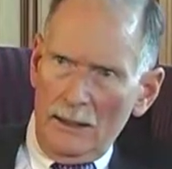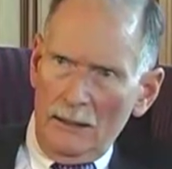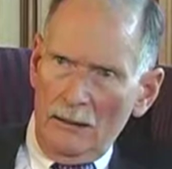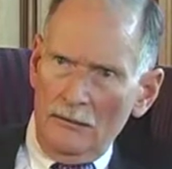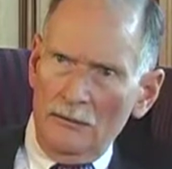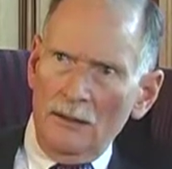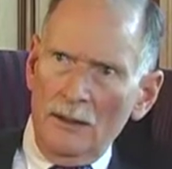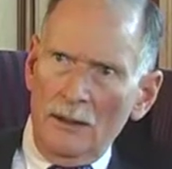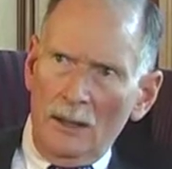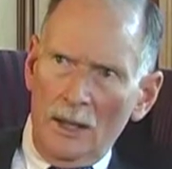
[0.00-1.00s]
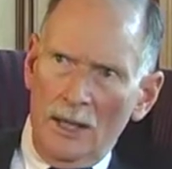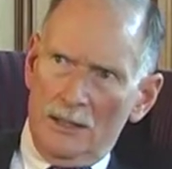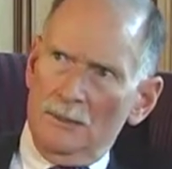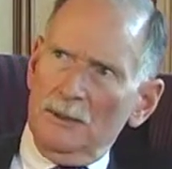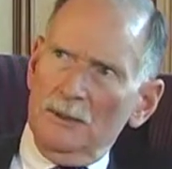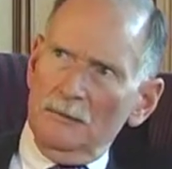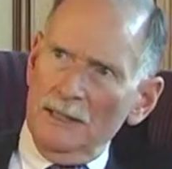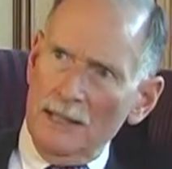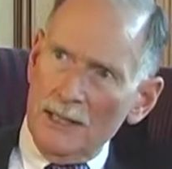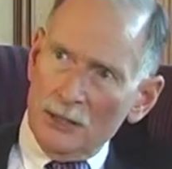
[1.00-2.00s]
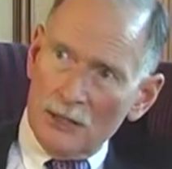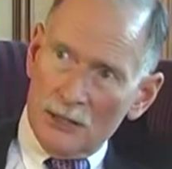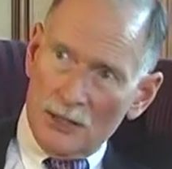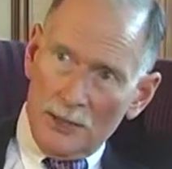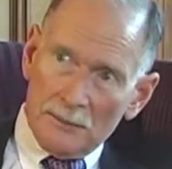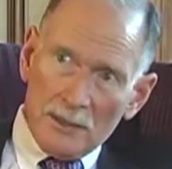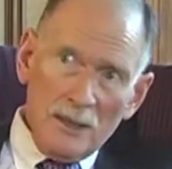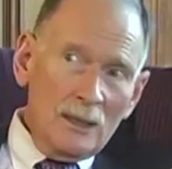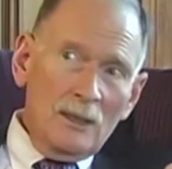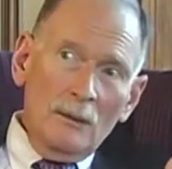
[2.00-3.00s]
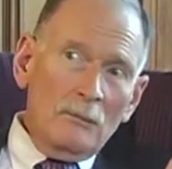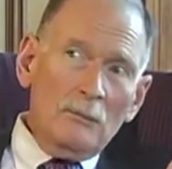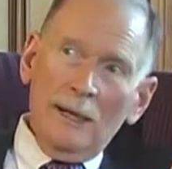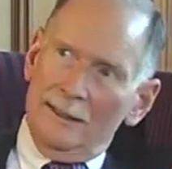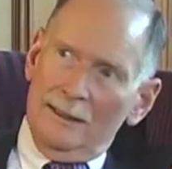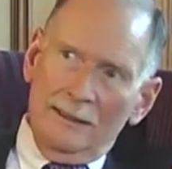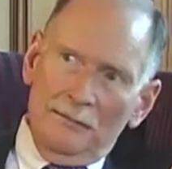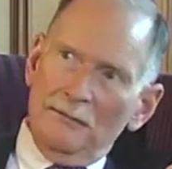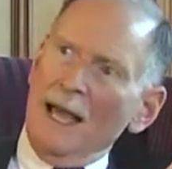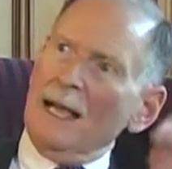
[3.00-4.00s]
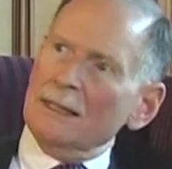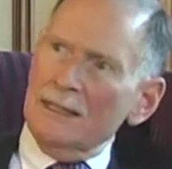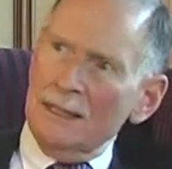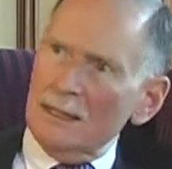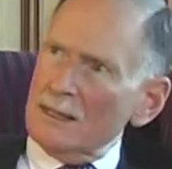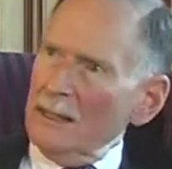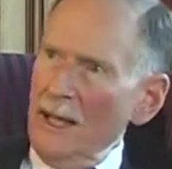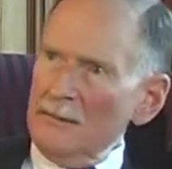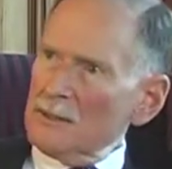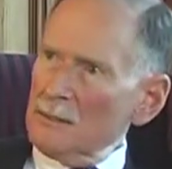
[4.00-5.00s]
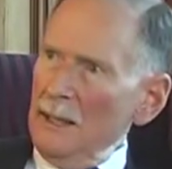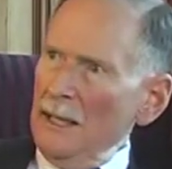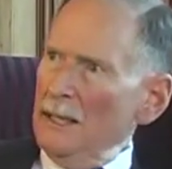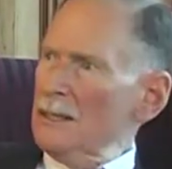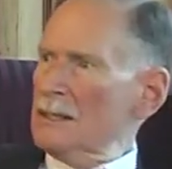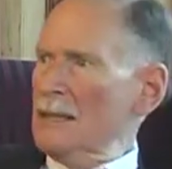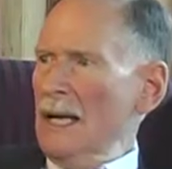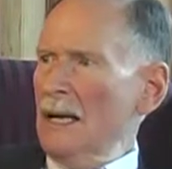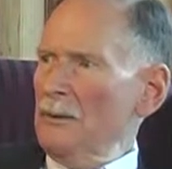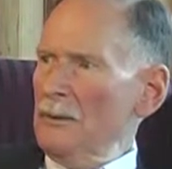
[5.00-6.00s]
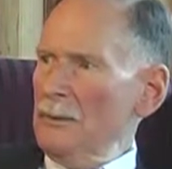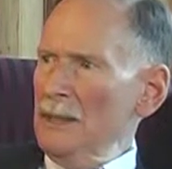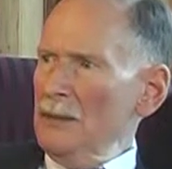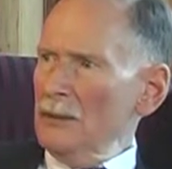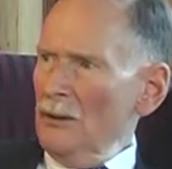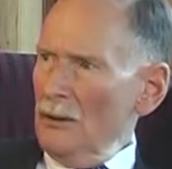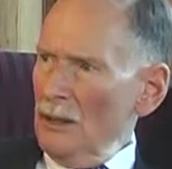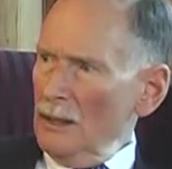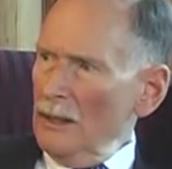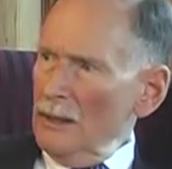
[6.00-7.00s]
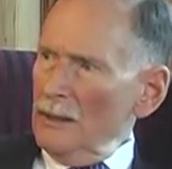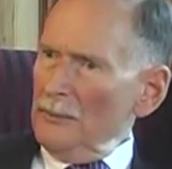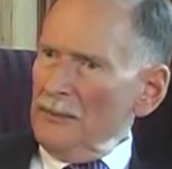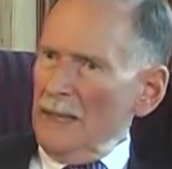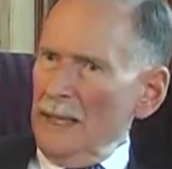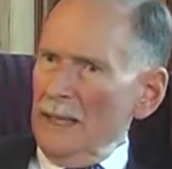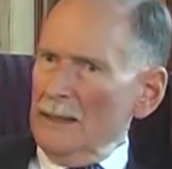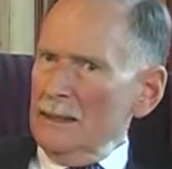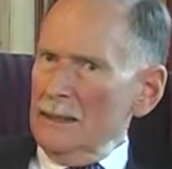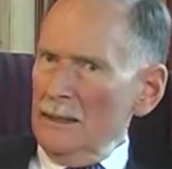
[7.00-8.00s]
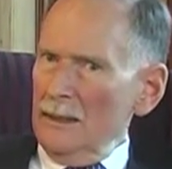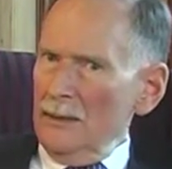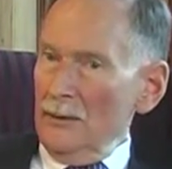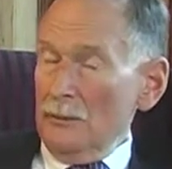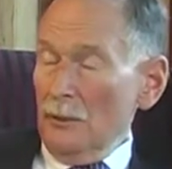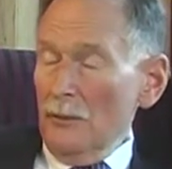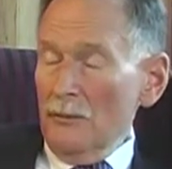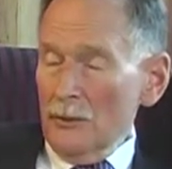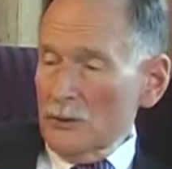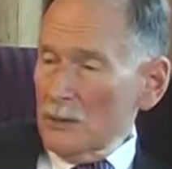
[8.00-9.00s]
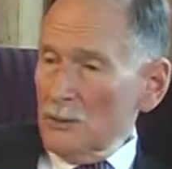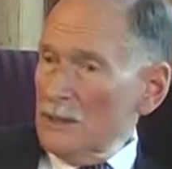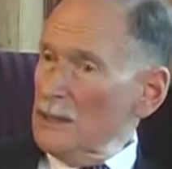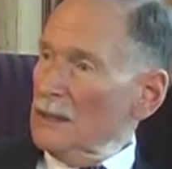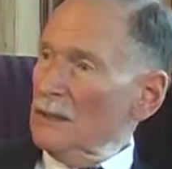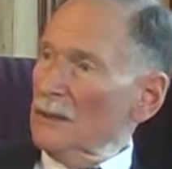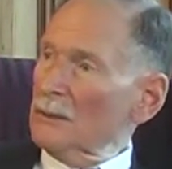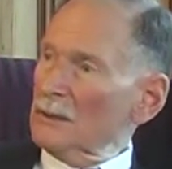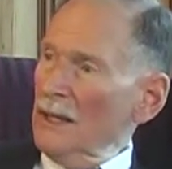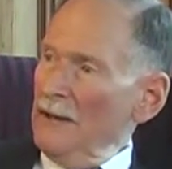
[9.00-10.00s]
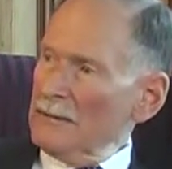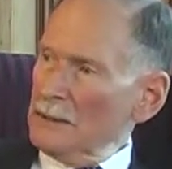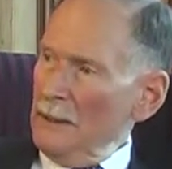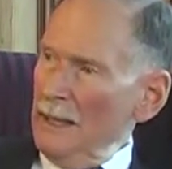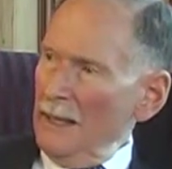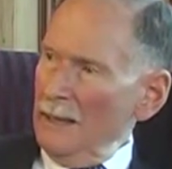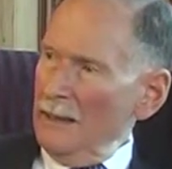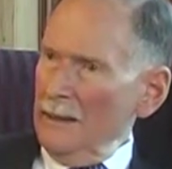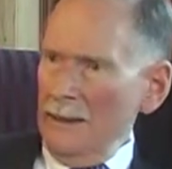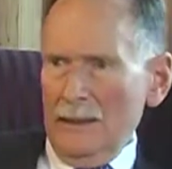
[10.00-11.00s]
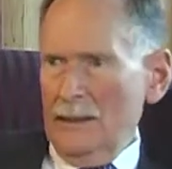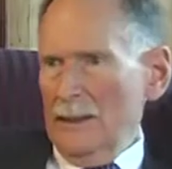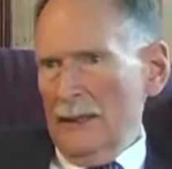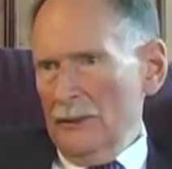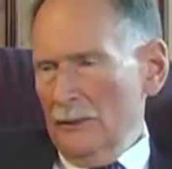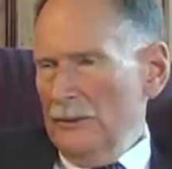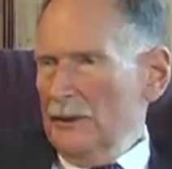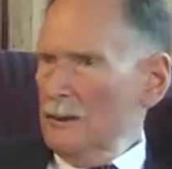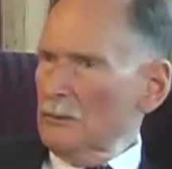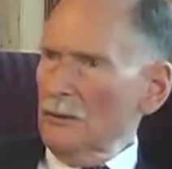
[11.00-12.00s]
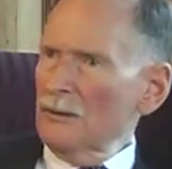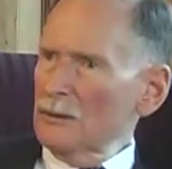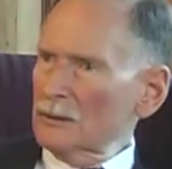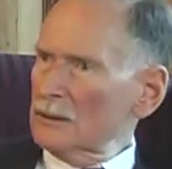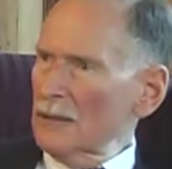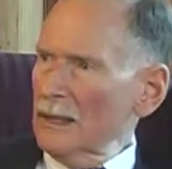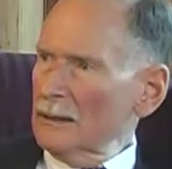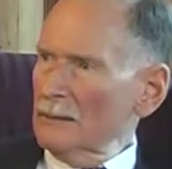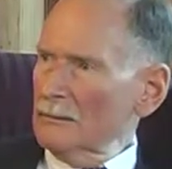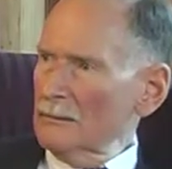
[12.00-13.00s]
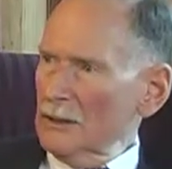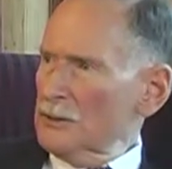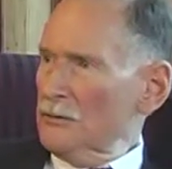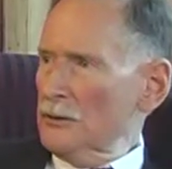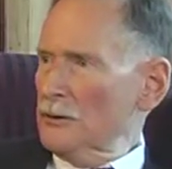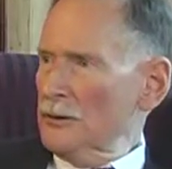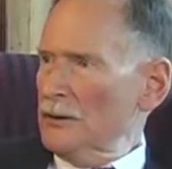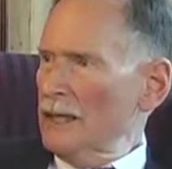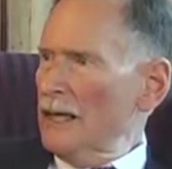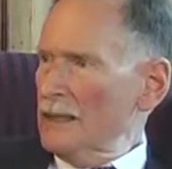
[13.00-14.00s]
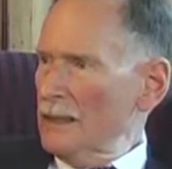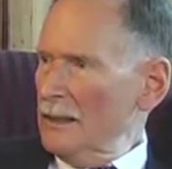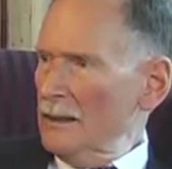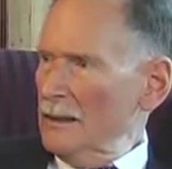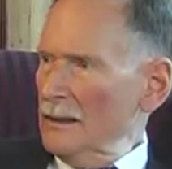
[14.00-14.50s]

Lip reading: of hospital relationships, but the fact is Lifespan is now the big dog, and the provost was dealing with Lifespan, and I don't think the provost got much further than I did.